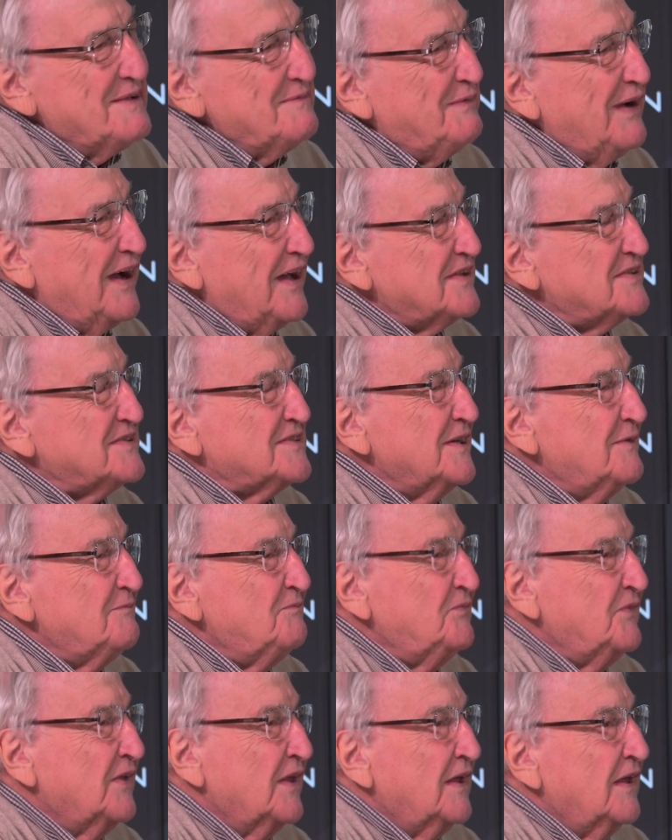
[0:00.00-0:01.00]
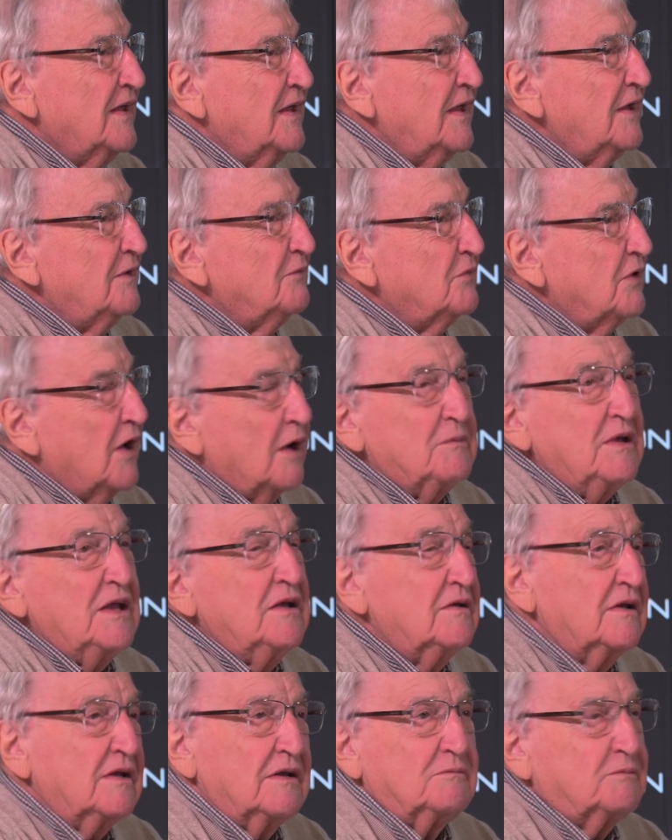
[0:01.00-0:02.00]
But,
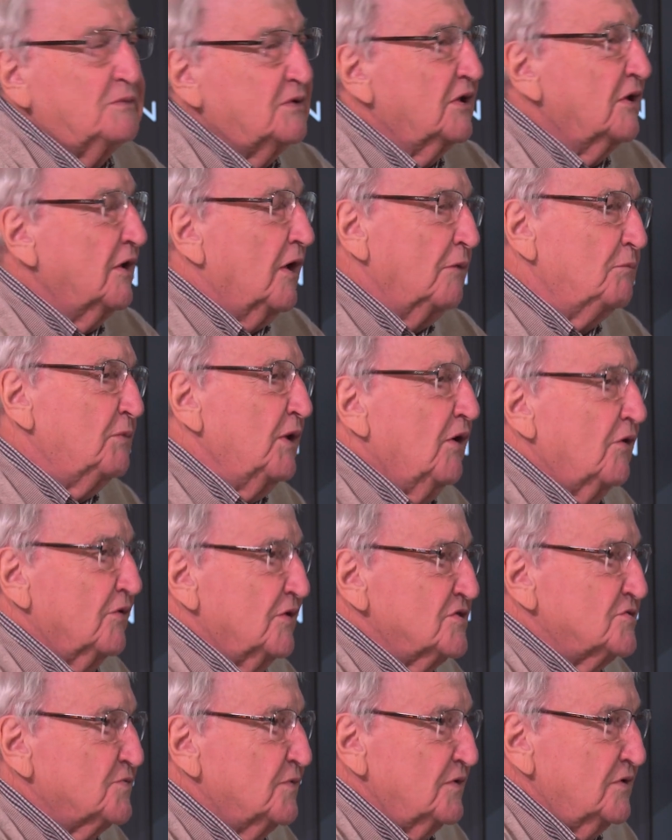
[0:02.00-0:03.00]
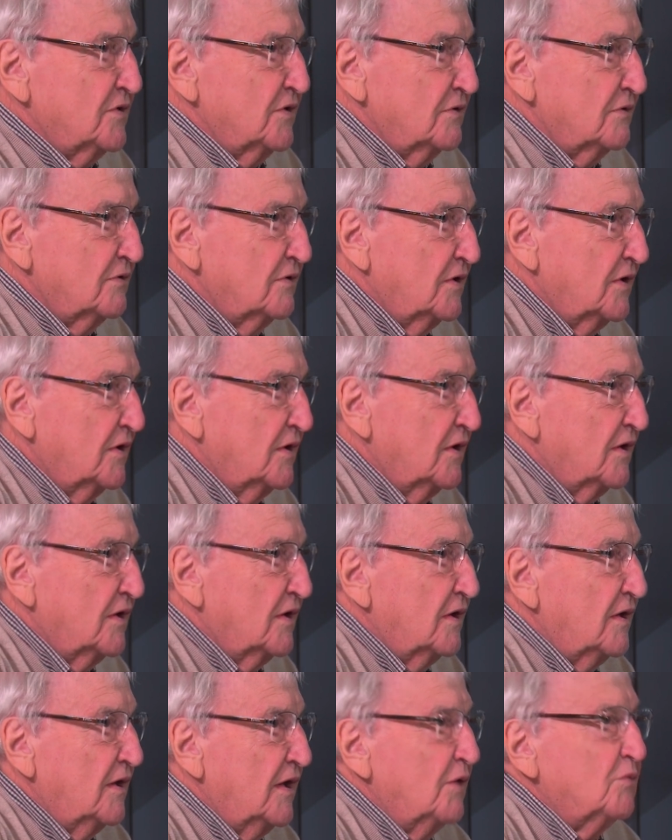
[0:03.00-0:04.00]
I'll be honest with you,
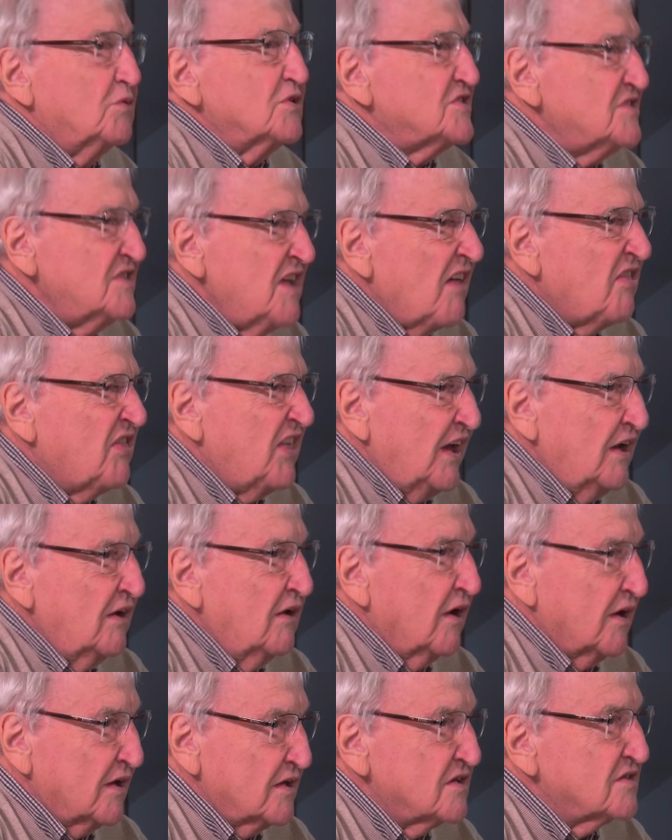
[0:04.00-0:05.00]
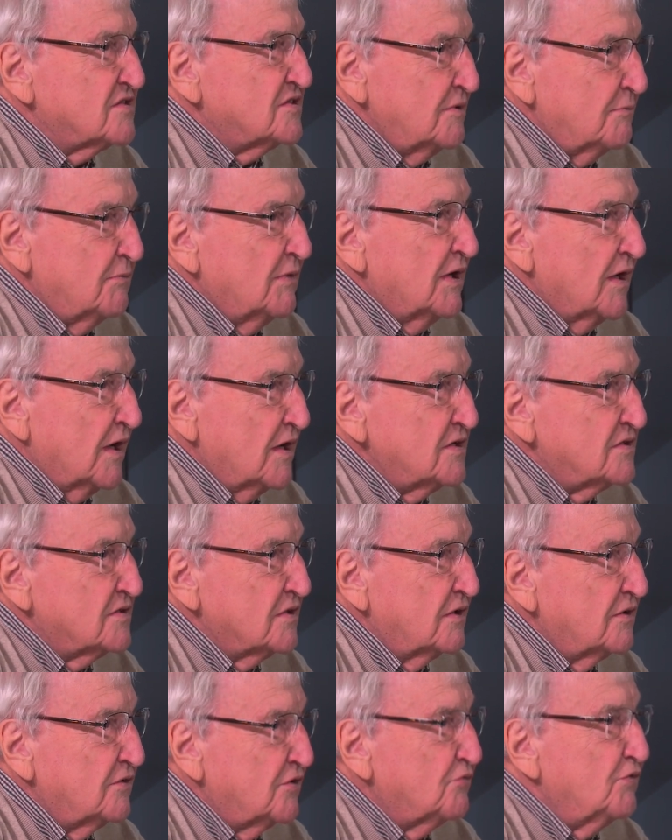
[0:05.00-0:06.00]
it was nothing like the
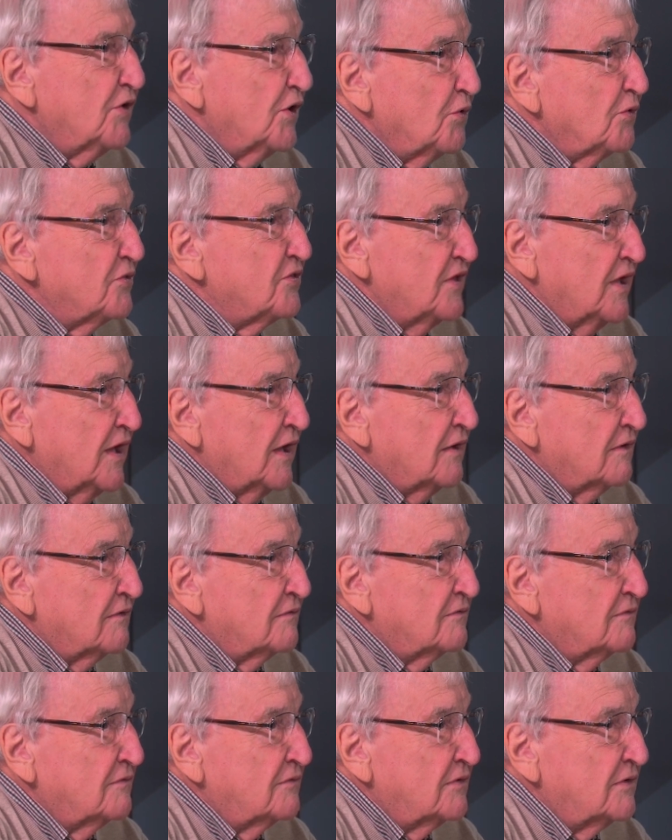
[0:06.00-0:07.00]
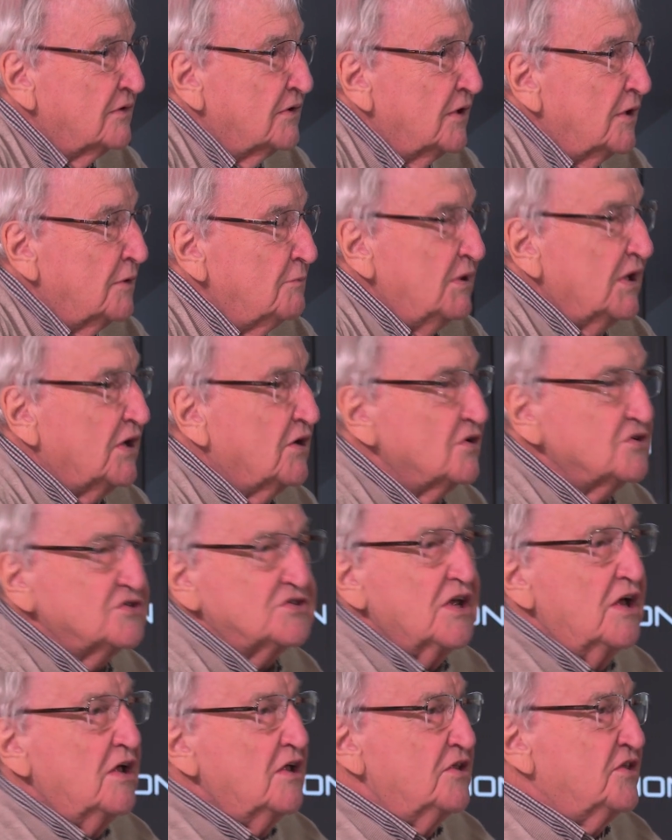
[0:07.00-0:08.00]
simulator, the real thing.
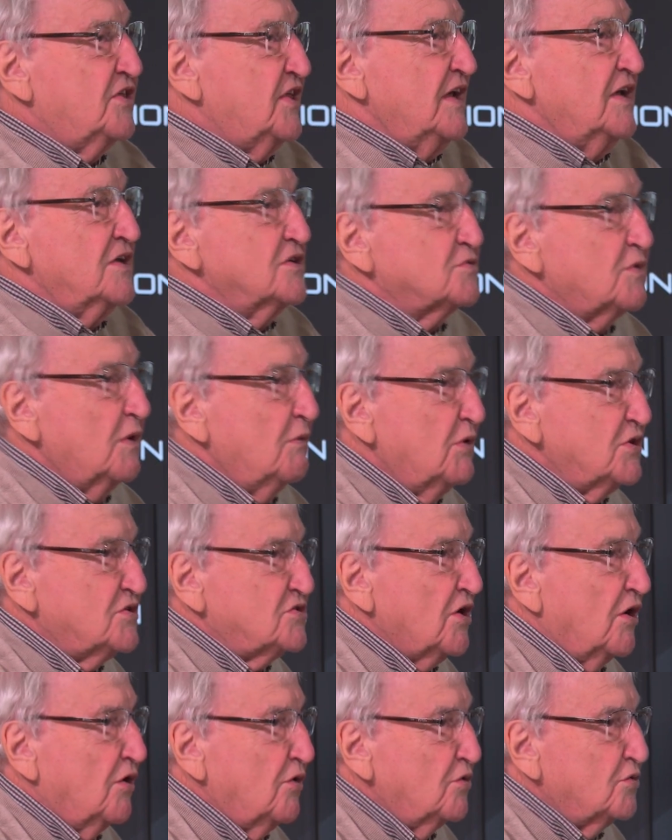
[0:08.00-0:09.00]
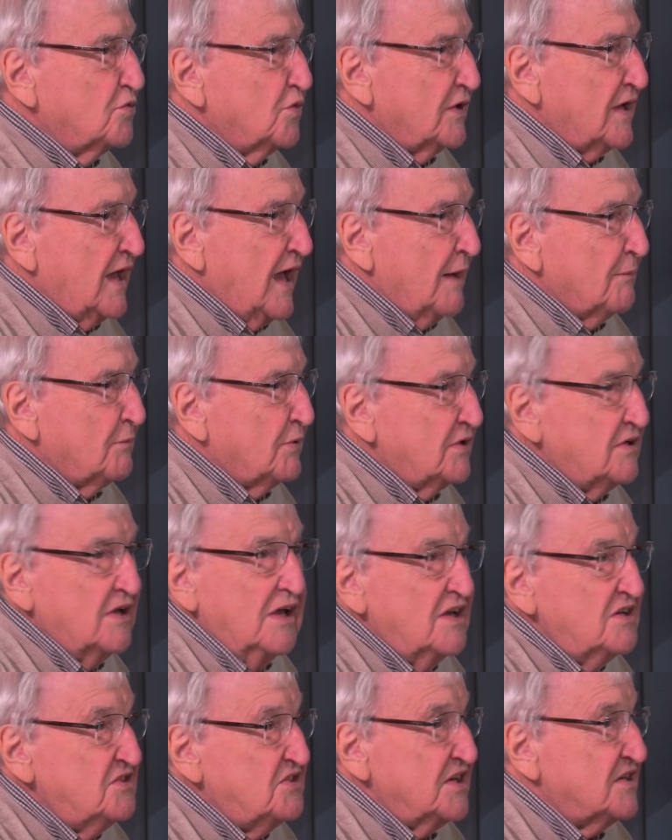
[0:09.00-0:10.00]
Because things we were told would happen
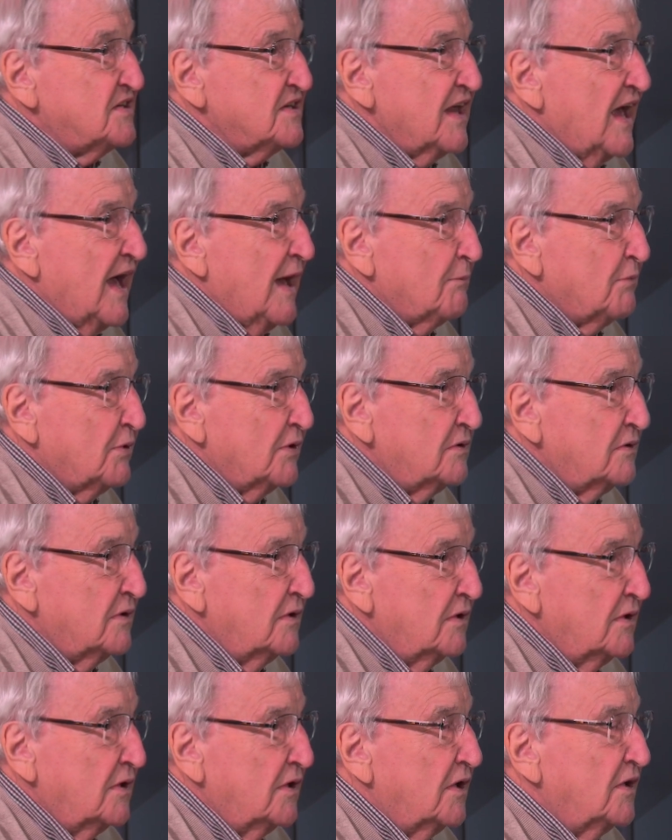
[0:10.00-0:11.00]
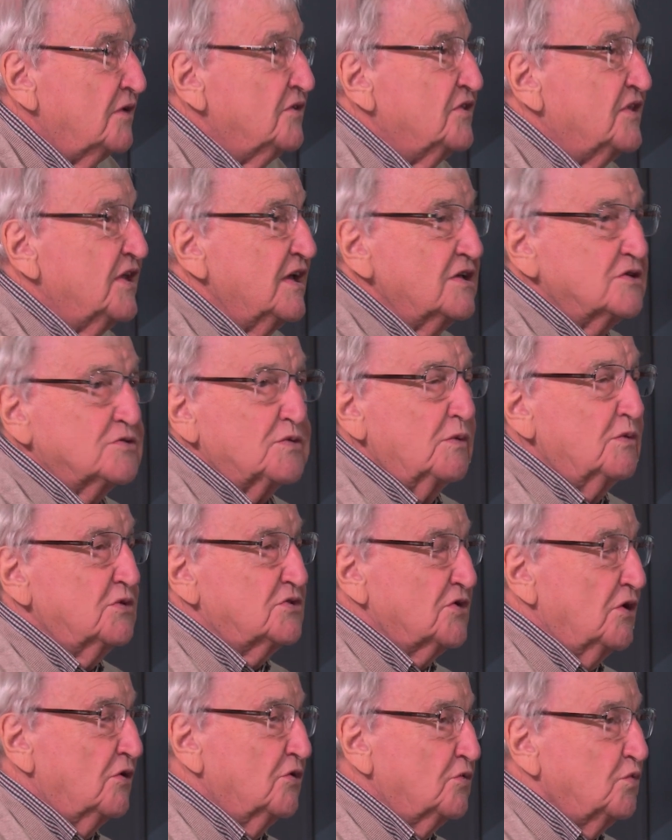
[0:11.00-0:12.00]
didn't happen, and things we were
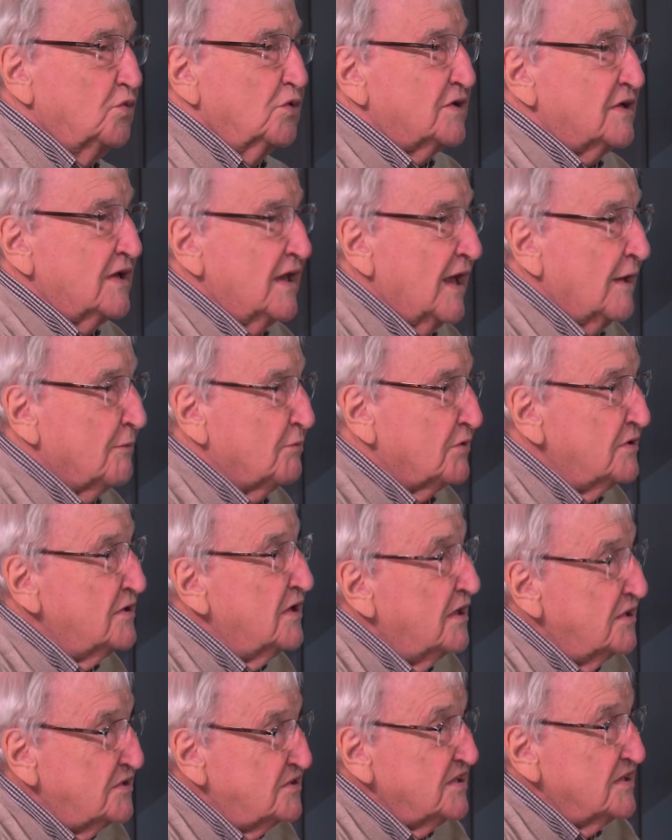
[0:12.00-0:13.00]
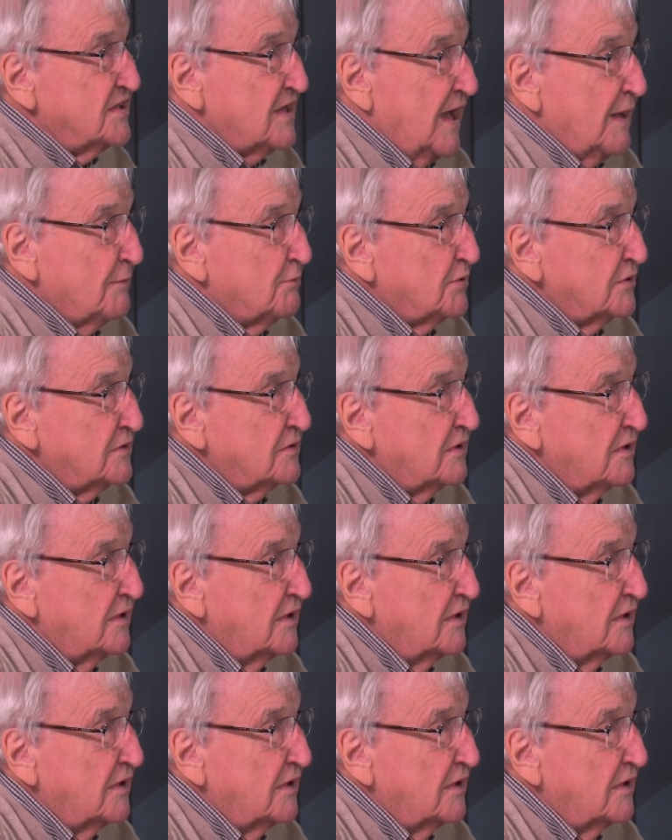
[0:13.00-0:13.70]
told wouldn't happen did happen.